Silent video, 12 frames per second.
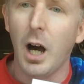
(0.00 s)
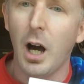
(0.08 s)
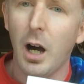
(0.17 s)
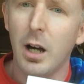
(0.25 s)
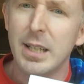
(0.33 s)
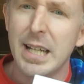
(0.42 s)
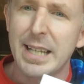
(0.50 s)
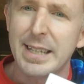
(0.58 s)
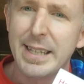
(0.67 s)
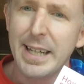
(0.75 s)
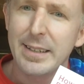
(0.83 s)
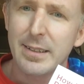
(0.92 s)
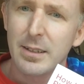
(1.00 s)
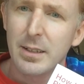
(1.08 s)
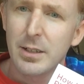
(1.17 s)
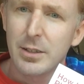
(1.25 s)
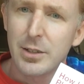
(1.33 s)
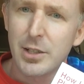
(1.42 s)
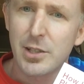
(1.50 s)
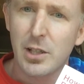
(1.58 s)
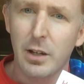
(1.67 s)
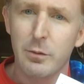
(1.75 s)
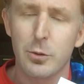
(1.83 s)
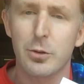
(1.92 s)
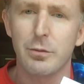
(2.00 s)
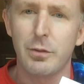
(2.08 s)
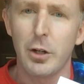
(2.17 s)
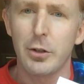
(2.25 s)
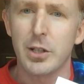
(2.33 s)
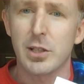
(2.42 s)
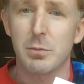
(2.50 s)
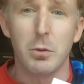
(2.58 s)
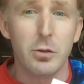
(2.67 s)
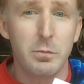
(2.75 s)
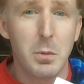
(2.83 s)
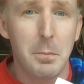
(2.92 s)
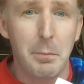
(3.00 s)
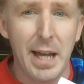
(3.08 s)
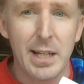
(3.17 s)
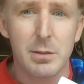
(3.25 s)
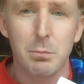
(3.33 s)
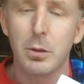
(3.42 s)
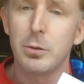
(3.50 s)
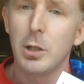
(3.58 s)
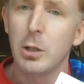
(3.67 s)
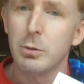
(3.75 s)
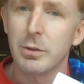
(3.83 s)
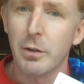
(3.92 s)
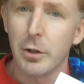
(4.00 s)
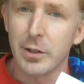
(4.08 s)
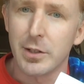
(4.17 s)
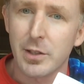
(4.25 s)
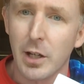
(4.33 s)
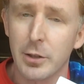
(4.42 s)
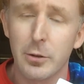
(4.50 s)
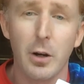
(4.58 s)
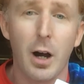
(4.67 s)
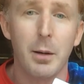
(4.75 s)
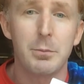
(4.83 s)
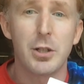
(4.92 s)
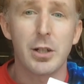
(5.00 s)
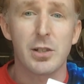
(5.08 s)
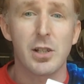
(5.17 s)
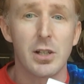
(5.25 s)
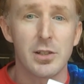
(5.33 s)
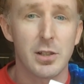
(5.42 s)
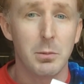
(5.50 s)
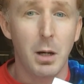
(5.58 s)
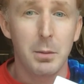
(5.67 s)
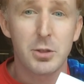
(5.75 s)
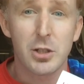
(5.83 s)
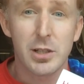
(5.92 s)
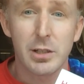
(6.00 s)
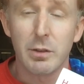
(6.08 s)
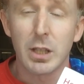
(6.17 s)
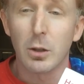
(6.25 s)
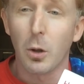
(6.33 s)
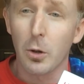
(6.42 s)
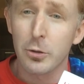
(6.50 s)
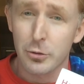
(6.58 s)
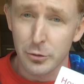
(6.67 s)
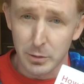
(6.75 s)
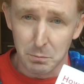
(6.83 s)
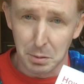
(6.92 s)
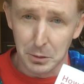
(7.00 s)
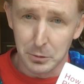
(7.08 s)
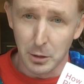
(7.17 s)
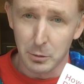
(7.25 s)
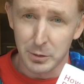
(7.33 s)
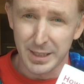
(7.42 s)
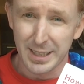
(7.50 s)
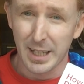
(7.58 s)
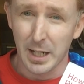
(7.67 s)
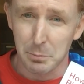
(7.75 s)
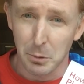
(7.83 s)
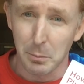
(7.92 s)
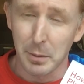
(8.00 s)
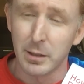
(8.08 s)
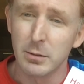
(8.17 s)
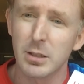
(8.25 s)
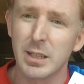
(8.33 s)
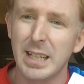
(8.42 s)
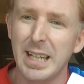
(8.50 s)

uh, that discovered various movement past Pluto and various other objects, some objects even larger than Pluto in the Kuiper Belt.